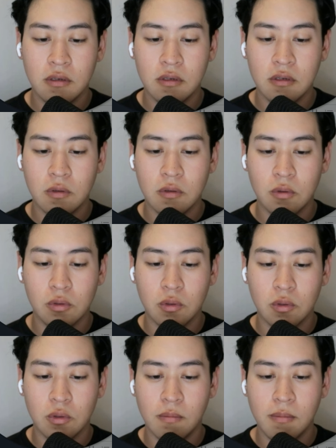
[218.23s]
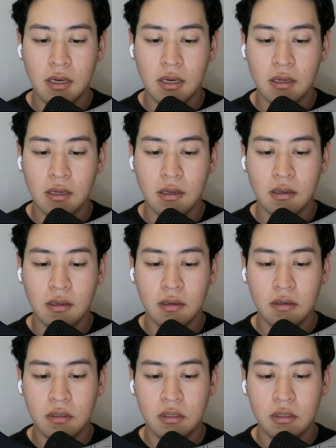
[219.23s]
social media
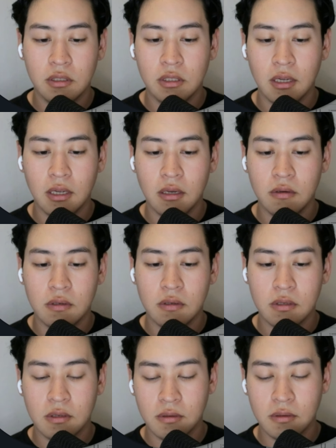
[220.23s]
channels.